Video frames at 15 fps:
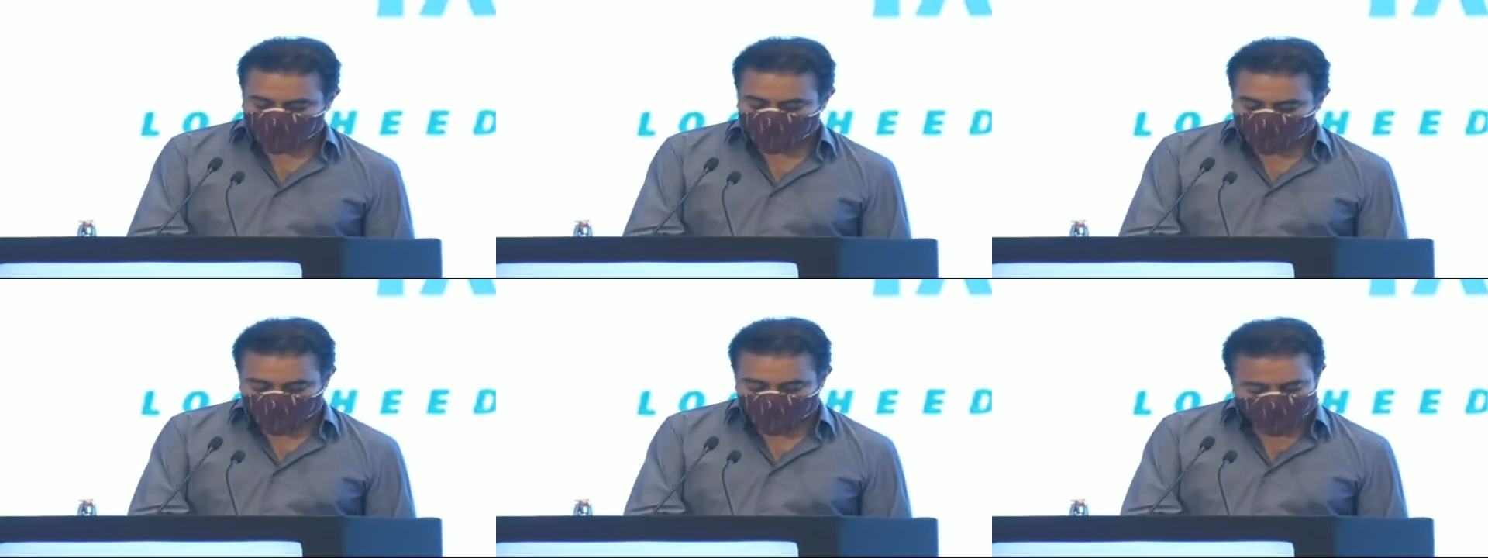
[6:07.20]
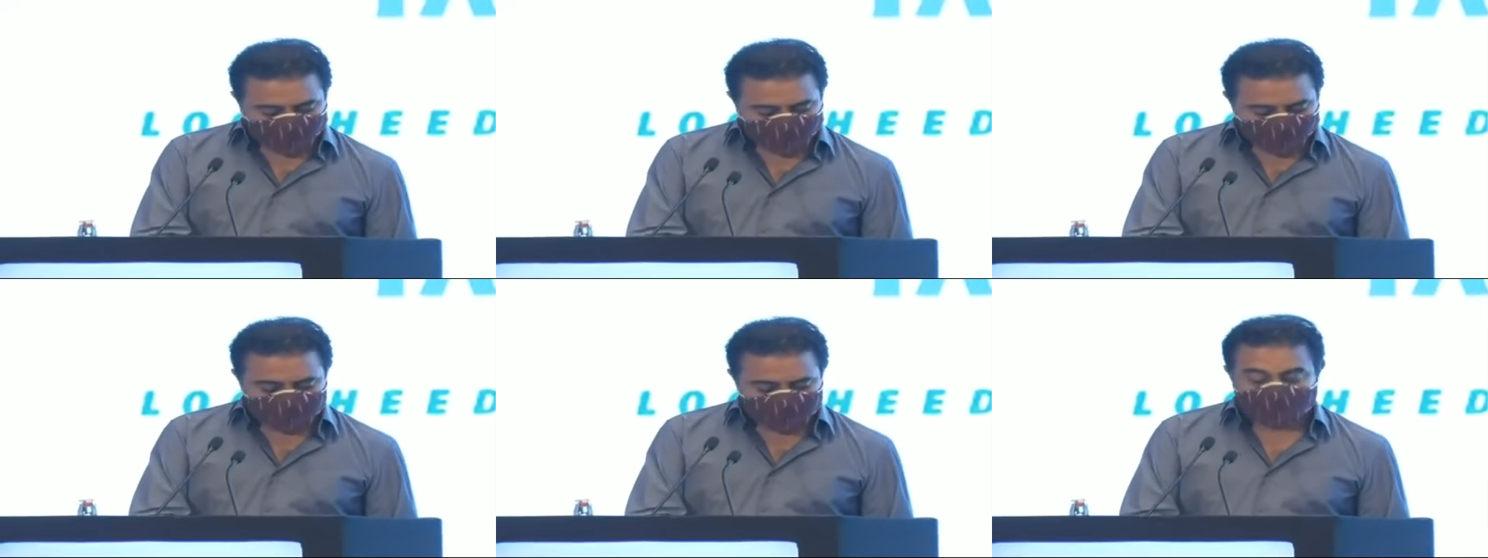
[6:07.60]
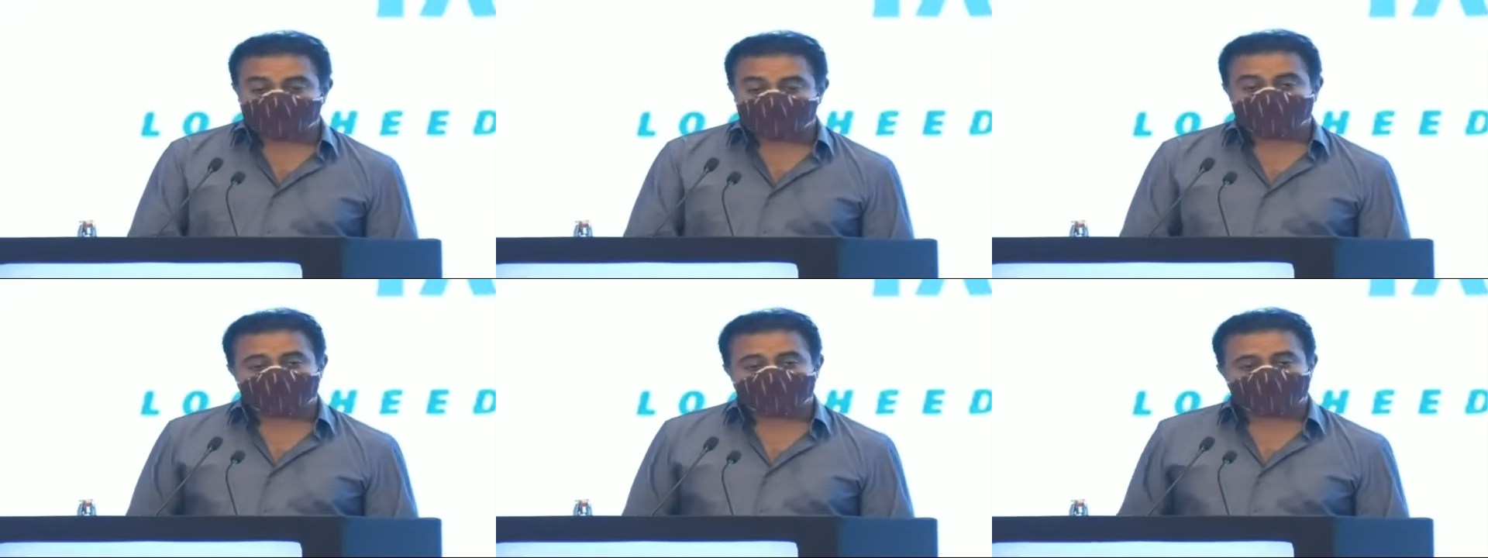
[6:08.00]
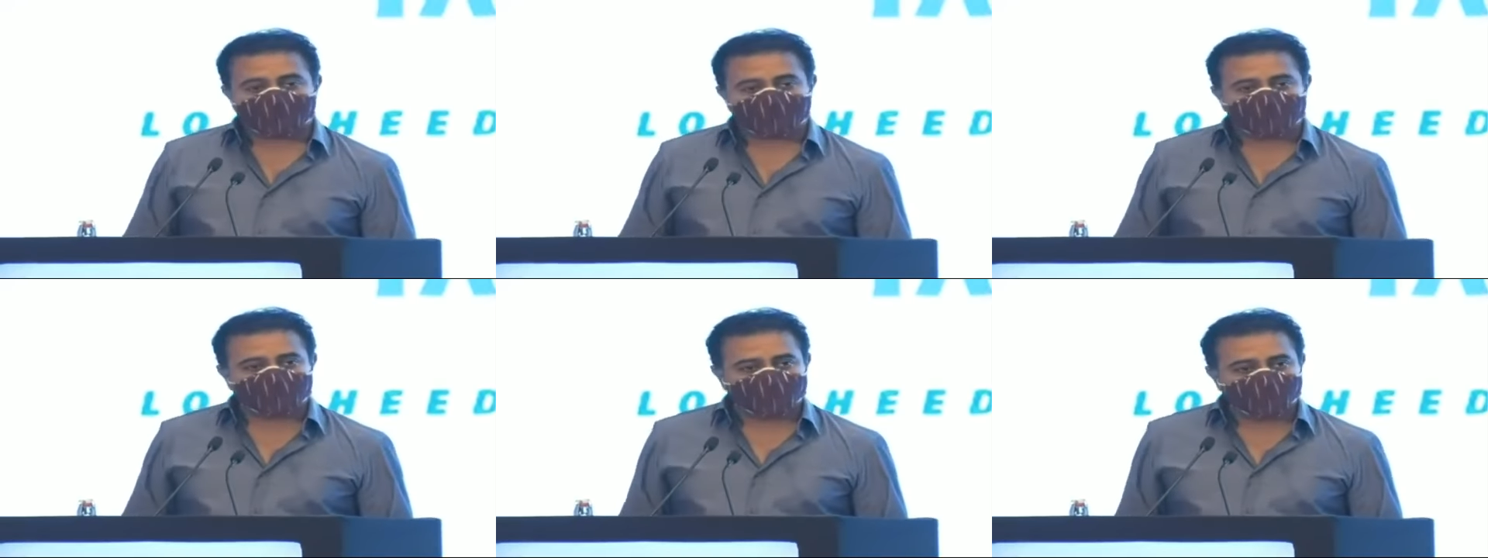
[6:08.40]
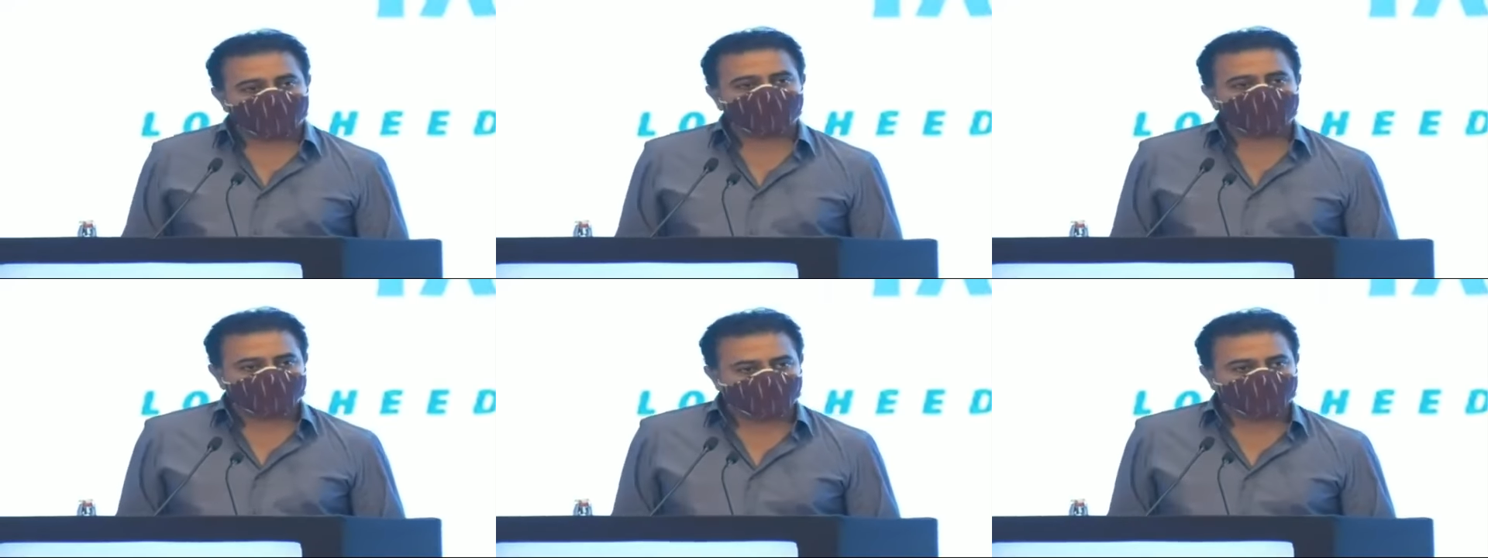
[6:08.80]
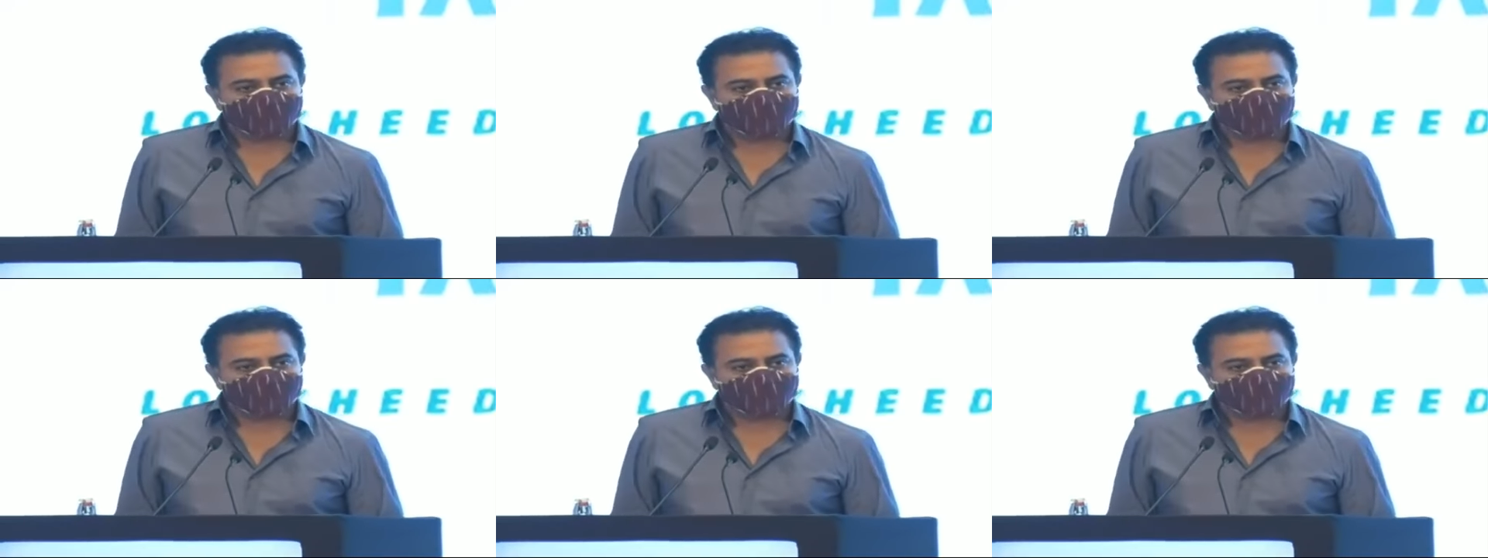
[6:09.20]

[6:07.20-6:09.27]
But of course, I would love to see more